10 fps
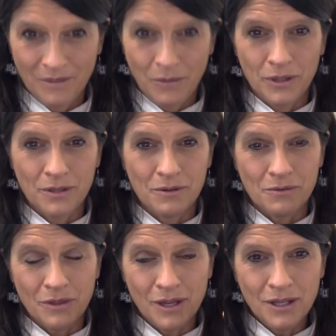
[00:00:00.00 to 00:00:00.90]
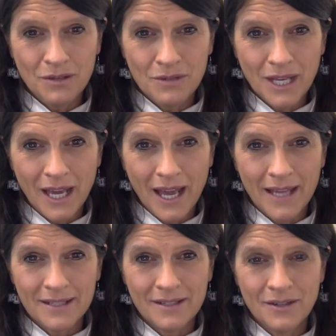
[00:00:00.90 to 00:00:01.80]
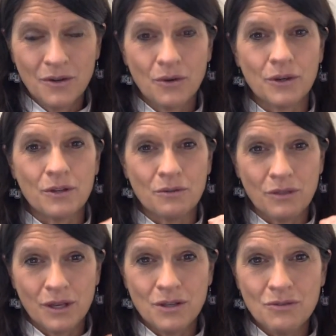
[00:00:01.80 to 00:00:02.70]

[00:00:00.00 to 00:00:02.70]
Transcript: Whether you think you can or you think